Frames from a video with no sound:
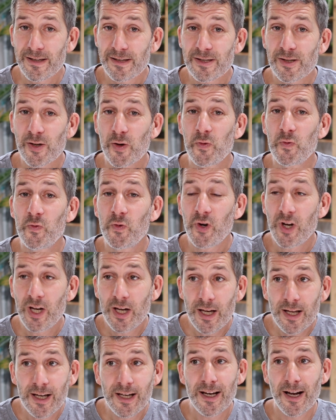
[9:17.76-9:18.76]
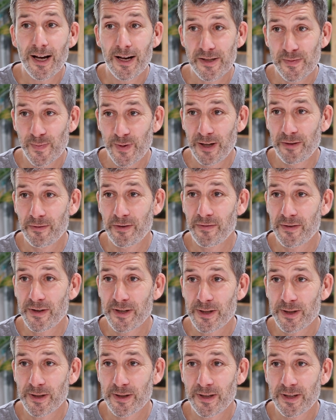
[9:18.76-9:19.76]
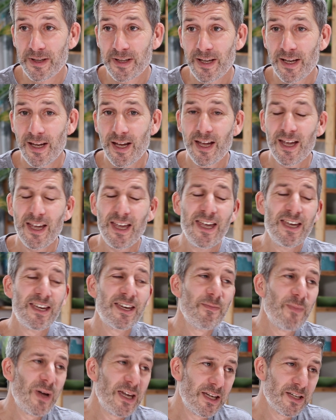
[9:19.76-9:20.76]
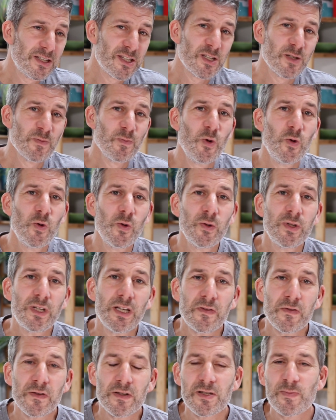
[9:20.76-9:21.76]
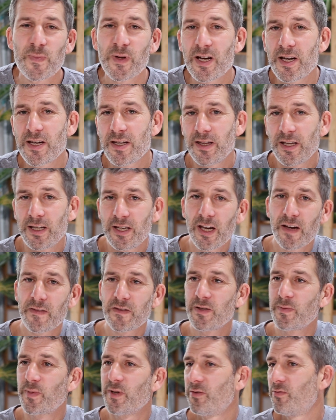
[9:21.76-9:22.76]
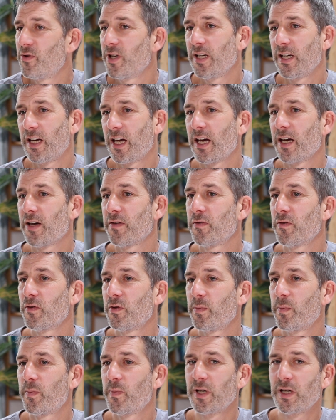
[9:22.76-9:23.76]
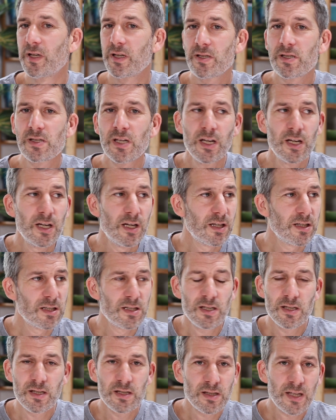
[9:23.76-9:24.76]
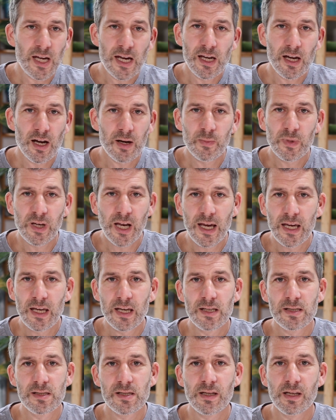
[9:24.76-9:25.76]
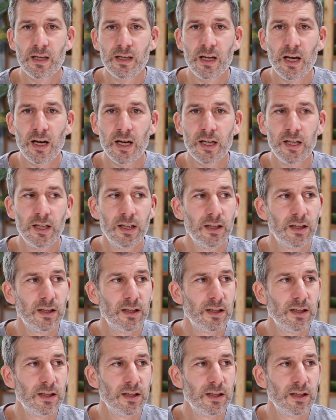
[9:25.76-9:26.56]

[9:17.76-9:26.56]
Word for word: So really last minute revision. It could make a small difference, but I think you have to be really careful, because staying up late into the night